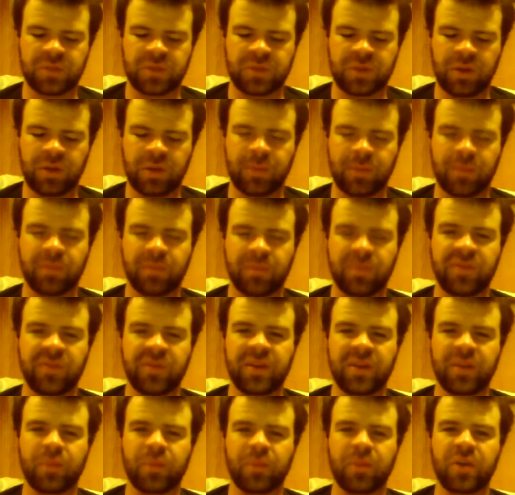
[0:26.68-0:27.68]
So I'm
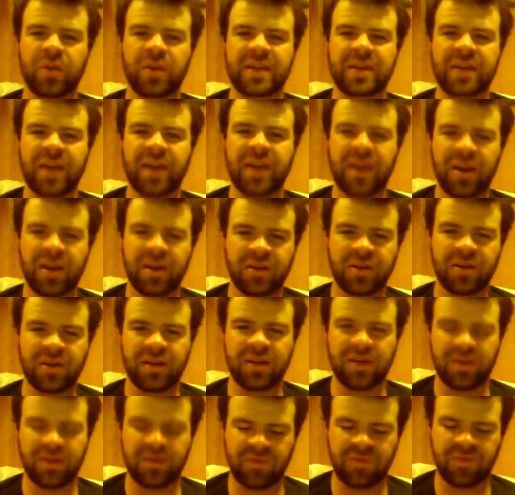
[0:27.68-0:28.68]
feeling pretty tired
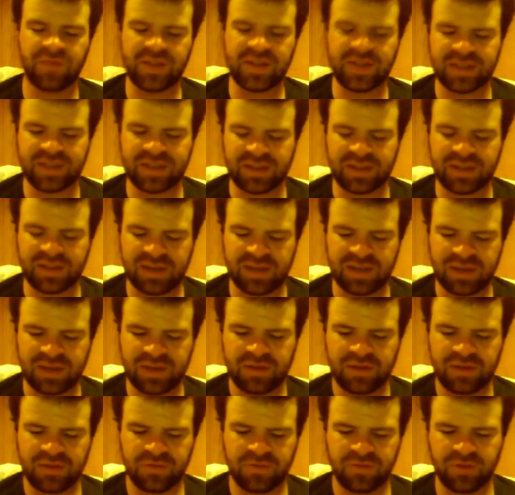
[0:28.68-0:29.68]
physically
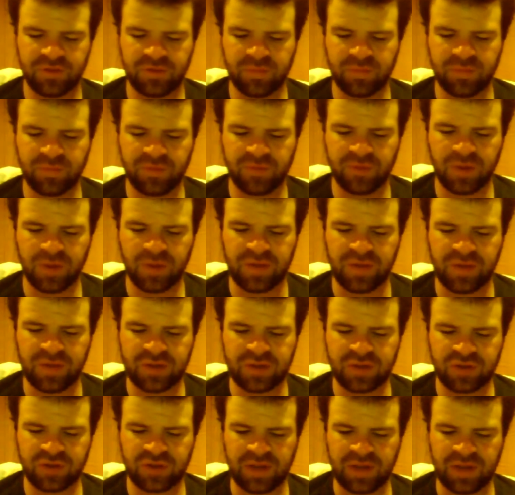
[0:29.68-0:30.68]
from all
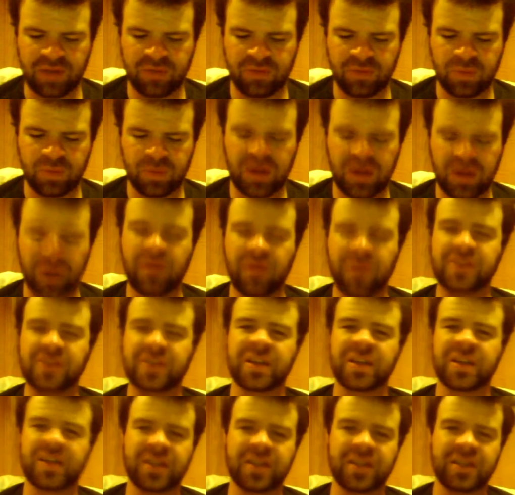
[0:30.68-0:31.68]
that travel. But
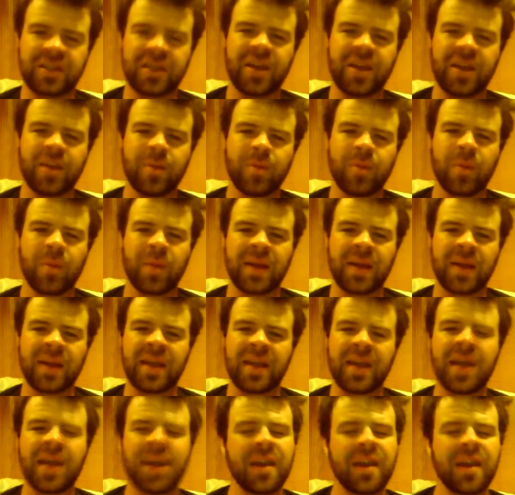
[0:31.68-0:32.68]
anyways, I'm going to tell you about my
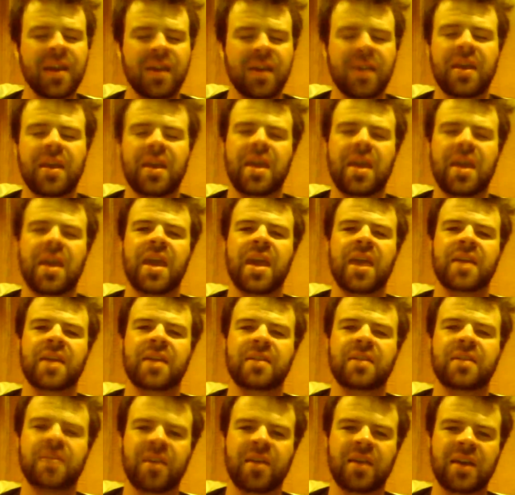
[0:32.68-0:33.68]
day.
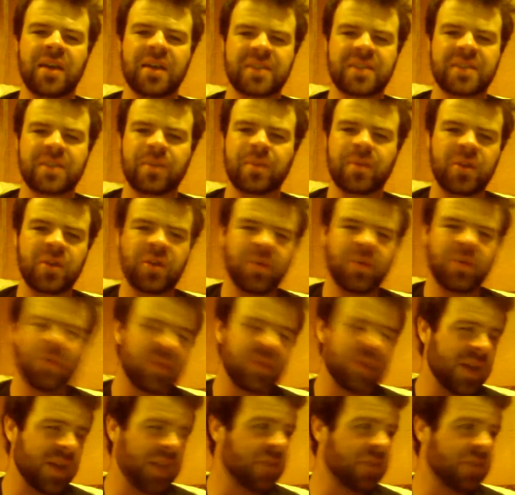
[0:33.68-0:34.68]
And as I've been doing
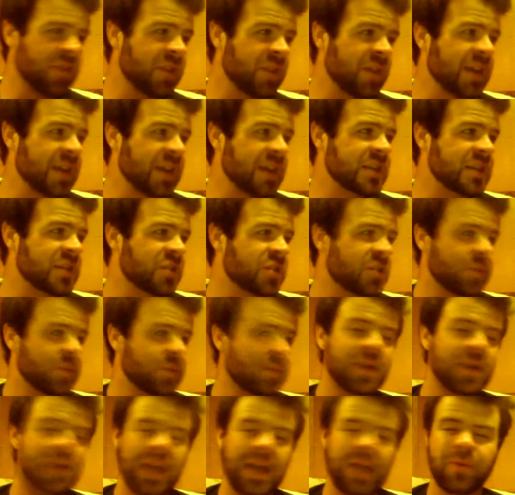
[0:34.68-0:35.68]
with the other days, I took
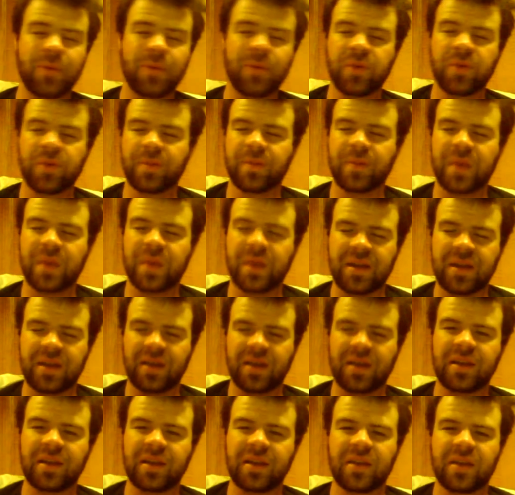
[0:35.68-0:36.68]
my camera with me and
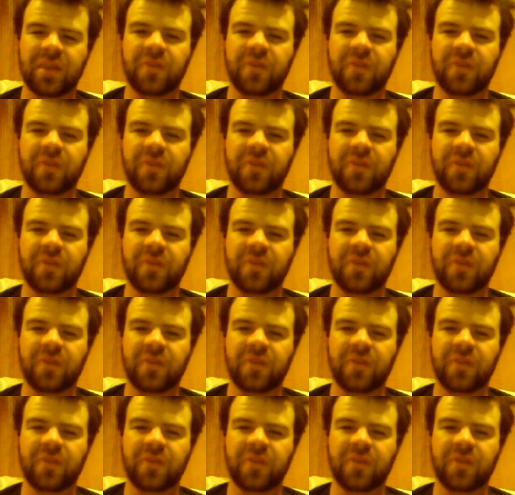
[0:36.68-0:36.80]
I